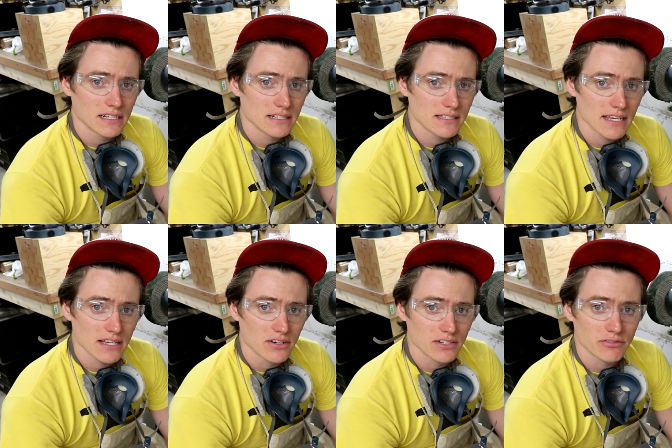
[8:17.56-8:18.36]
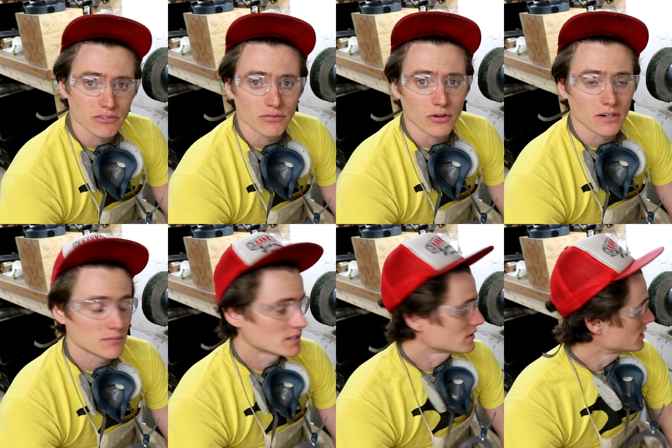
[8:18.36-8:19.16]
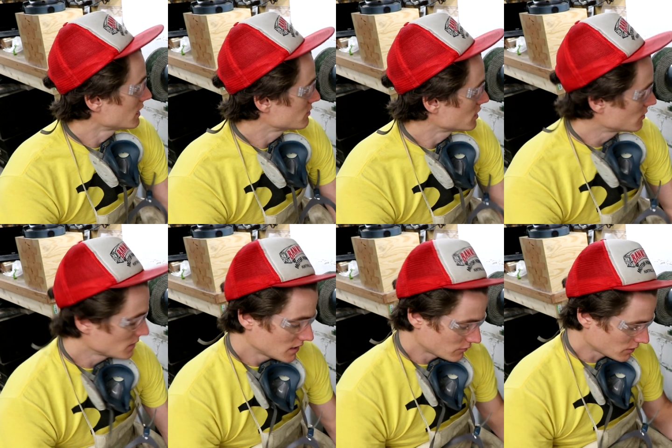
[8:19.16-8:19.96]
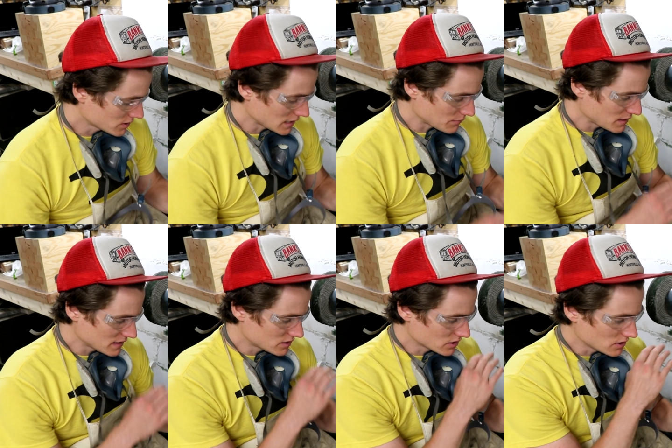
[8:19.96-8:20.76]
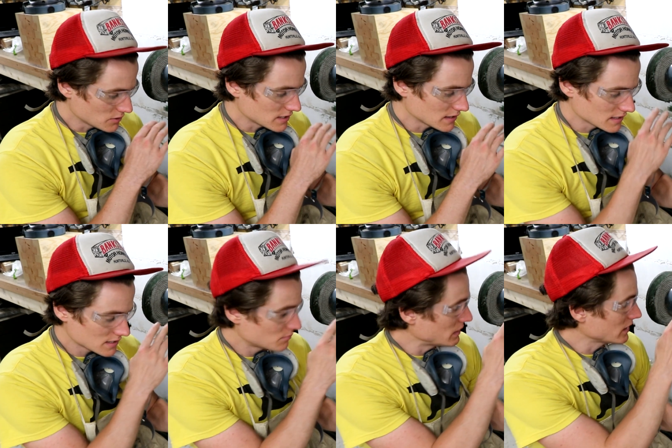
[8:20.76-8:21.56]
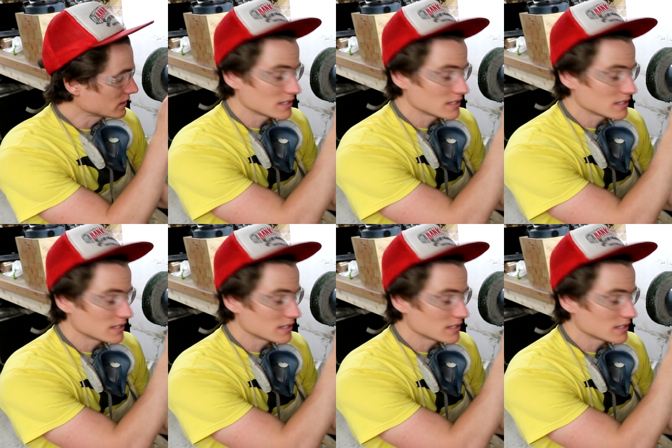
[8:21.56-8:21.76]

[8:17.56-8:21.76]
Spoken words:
say on different forums and stuff. So first step is just using this belt.